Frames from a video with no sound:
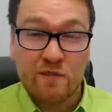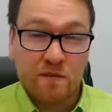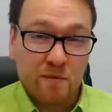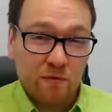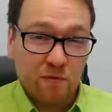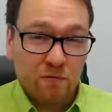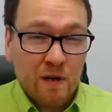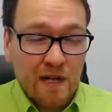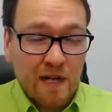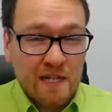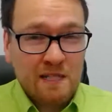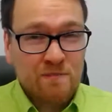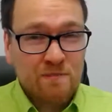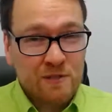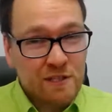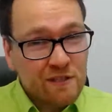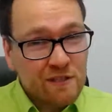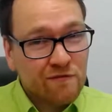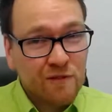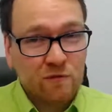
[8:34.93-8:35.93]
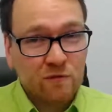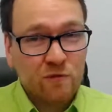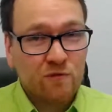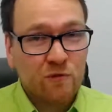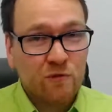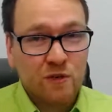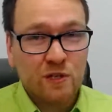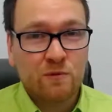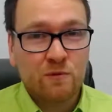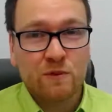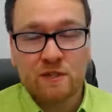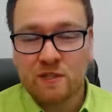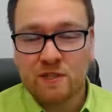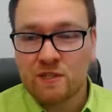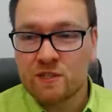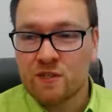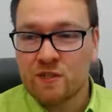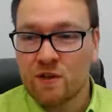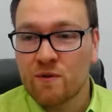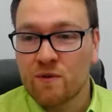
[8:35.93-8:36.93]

be really specific with what you want it to do.